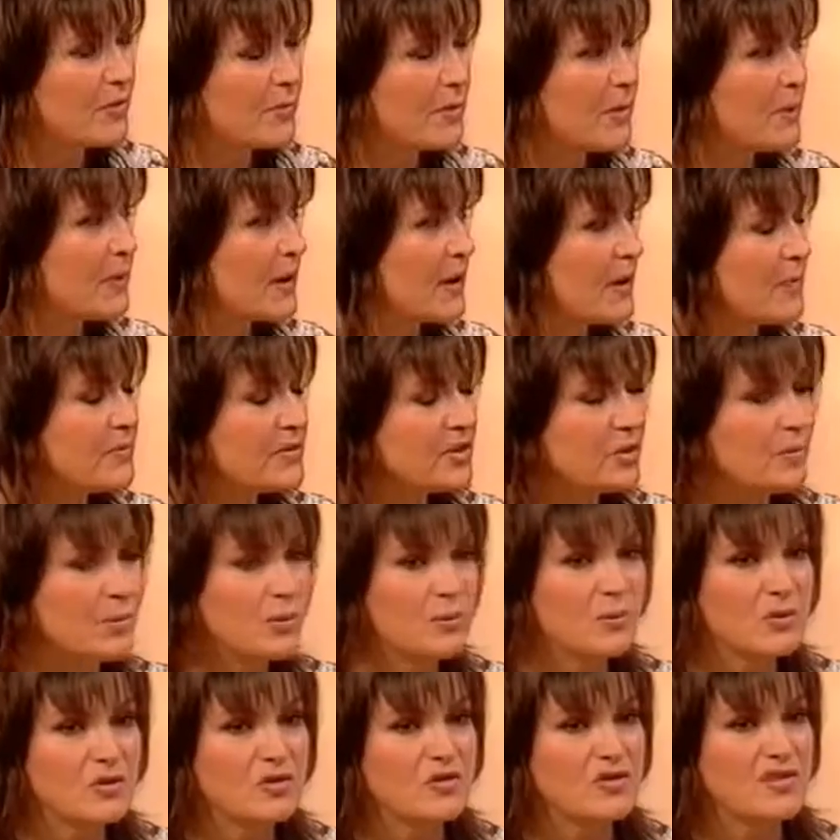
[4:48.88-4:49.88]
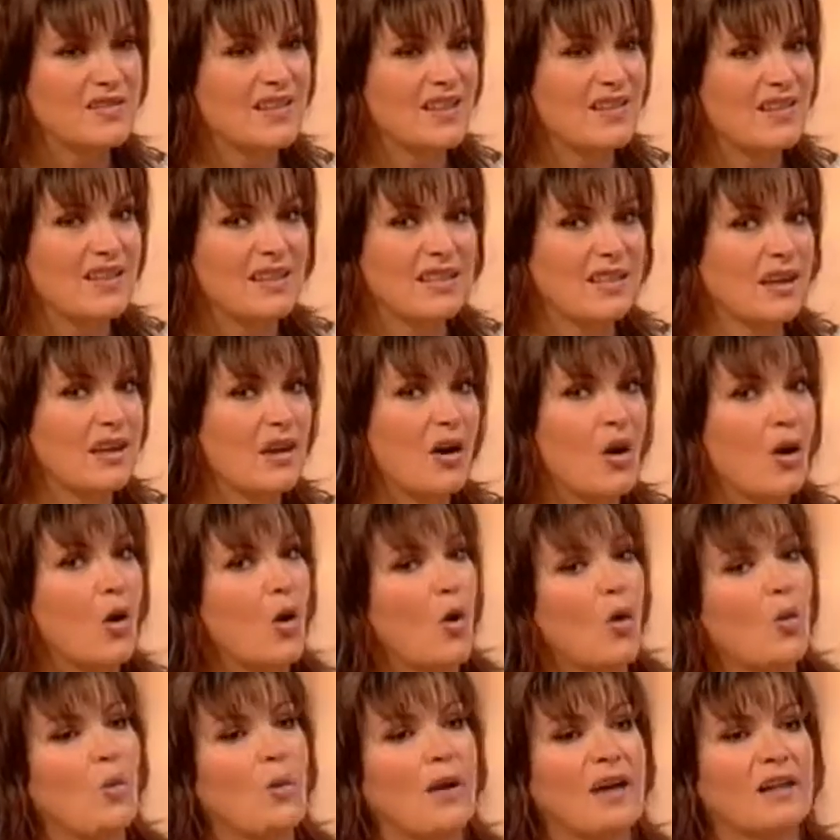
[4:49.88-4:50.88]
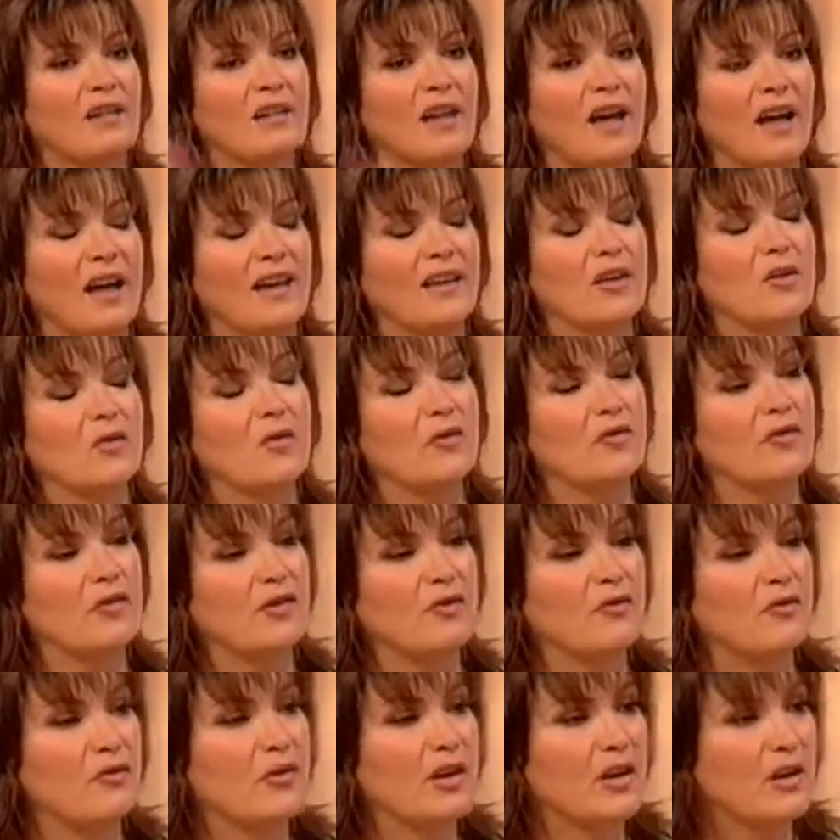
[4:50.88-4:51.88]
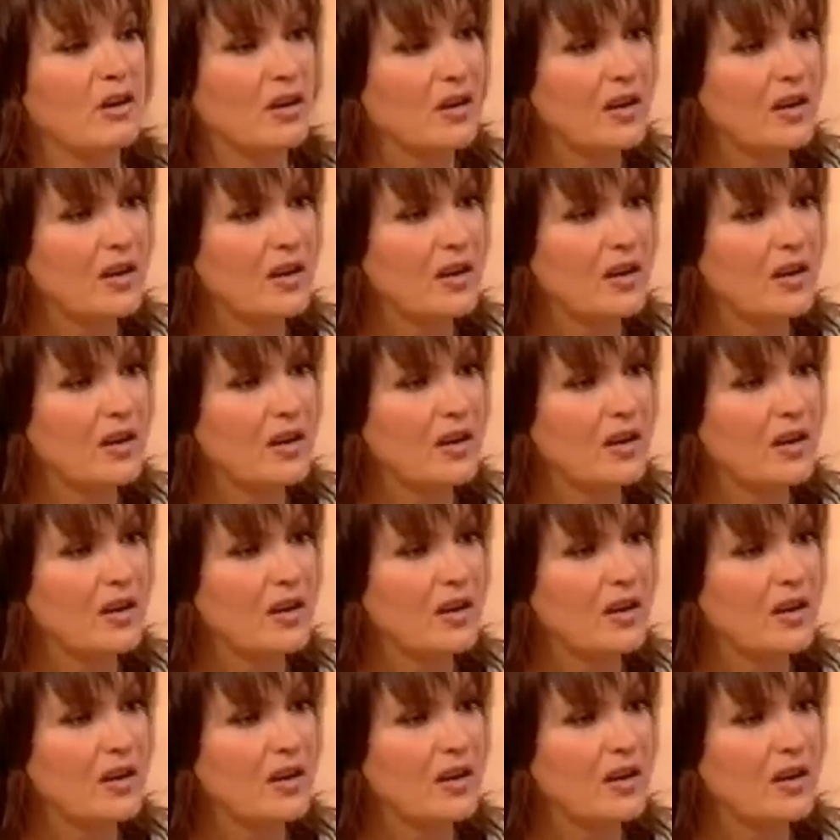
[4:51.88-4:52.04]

them, they become supermodels and then they think, oh well, I can go for a 4-hour